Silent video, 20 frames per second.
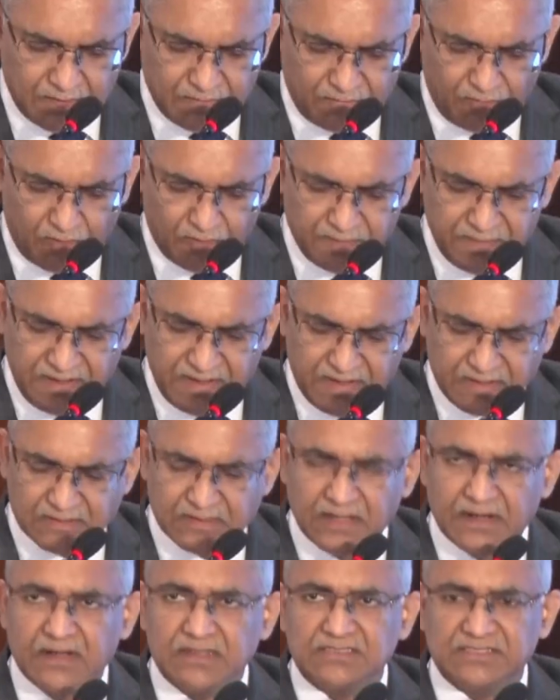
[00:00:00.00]
for meeting
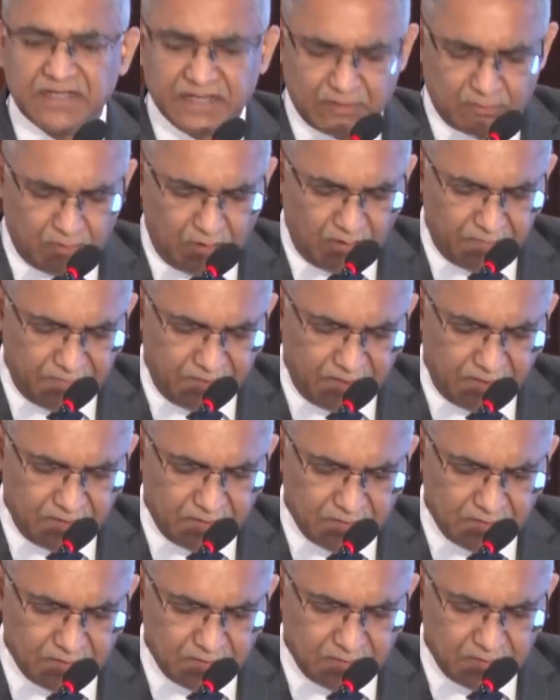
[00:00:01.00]
the energy
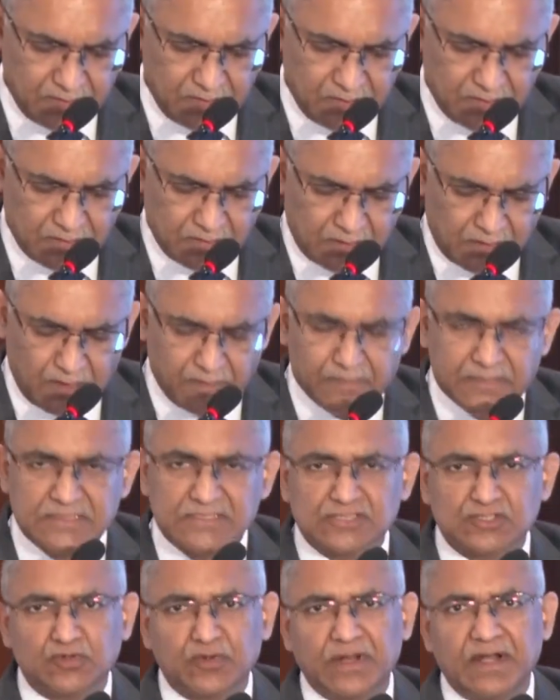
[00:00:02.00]
requirement
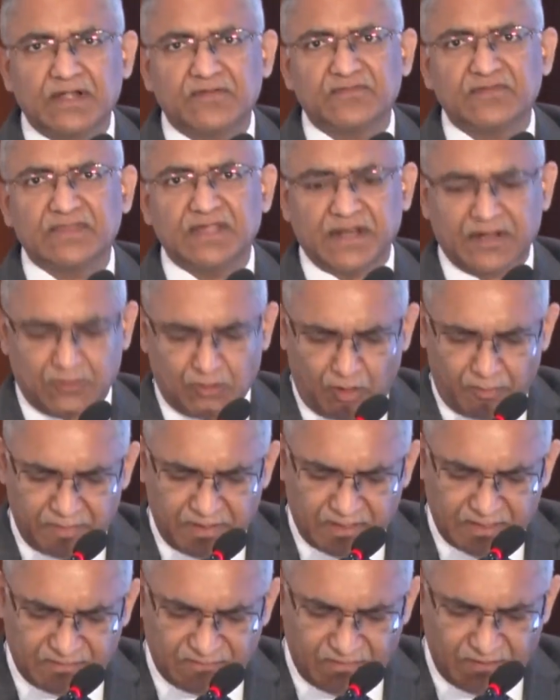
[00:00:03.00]
commensurate with their
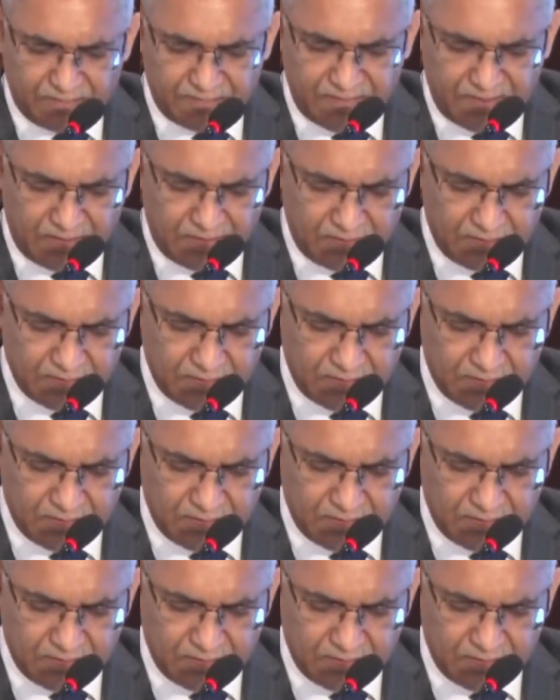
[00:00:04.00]
economic development.